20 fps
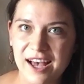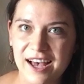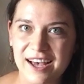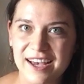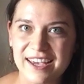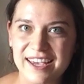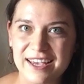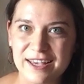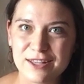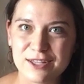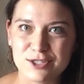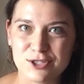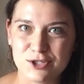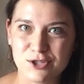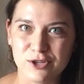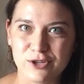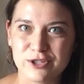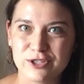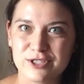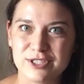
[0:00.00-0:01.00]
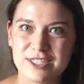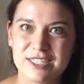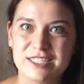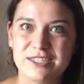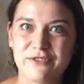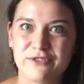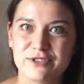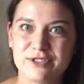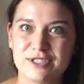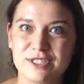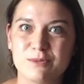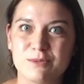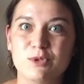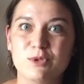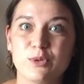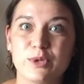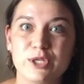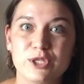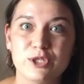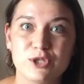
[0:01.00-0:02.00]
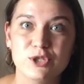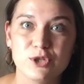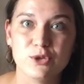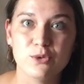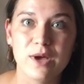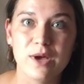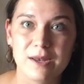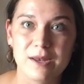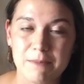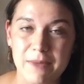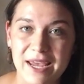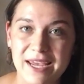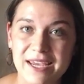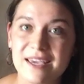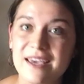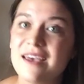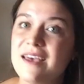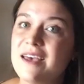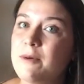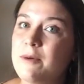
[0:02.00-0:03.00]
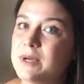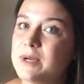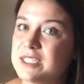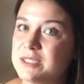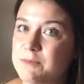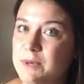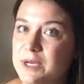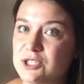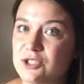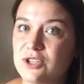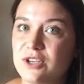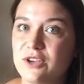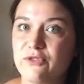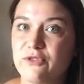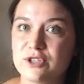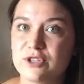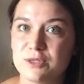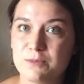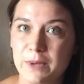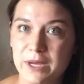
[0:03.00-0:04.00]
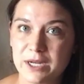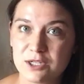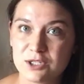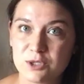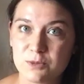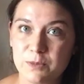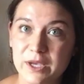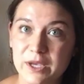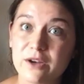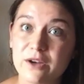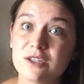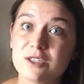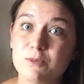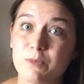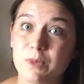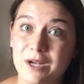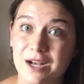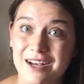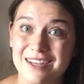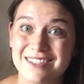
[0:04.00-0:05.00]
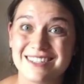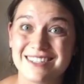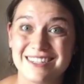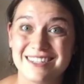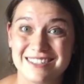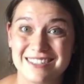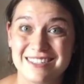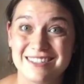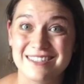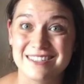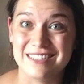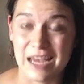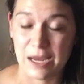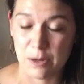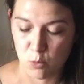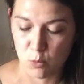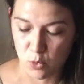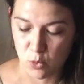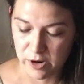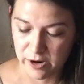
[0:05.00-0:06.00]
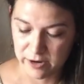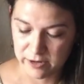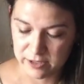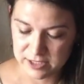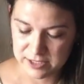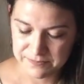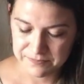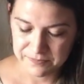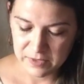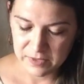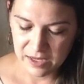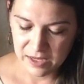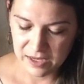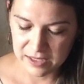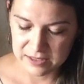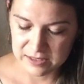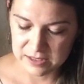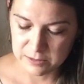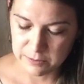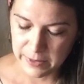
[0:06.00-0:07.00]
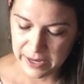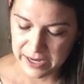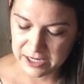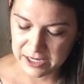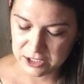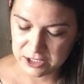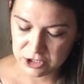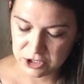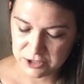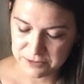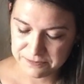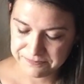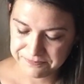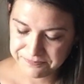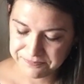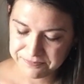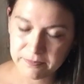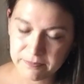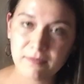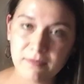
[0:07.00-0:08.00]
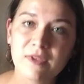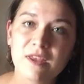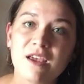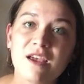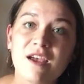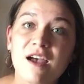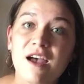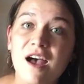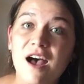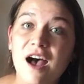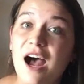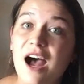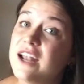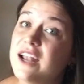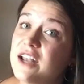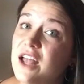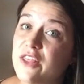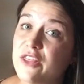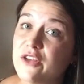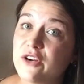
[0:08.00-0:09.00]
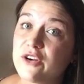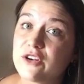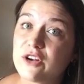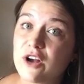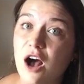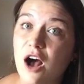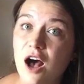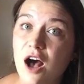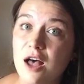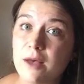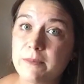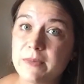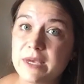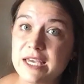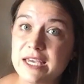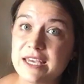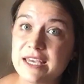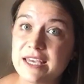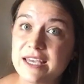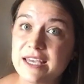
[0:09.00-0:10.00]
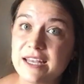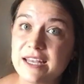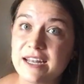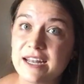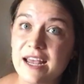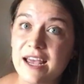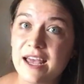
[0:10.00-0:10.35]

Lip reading: English learners, the differences between do and make, but especially for Spanish speakers because it is the same word in Spanish. Another common